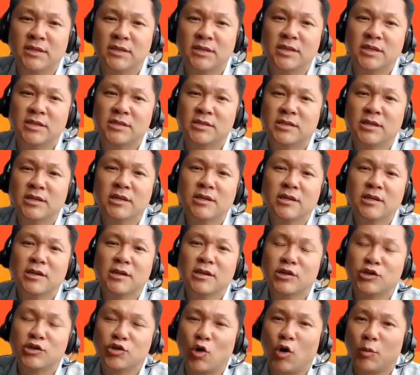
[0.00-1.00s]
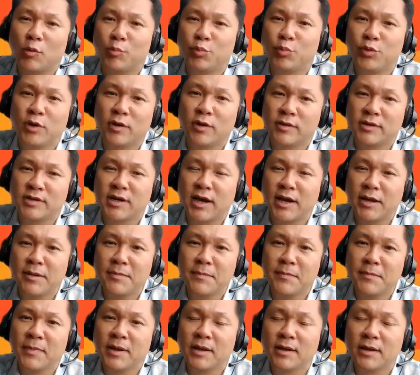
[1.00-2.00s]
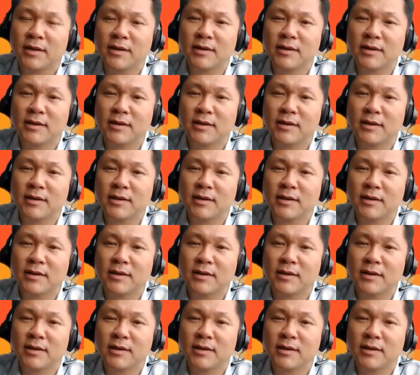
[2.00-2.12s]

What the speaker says: in this short period of time?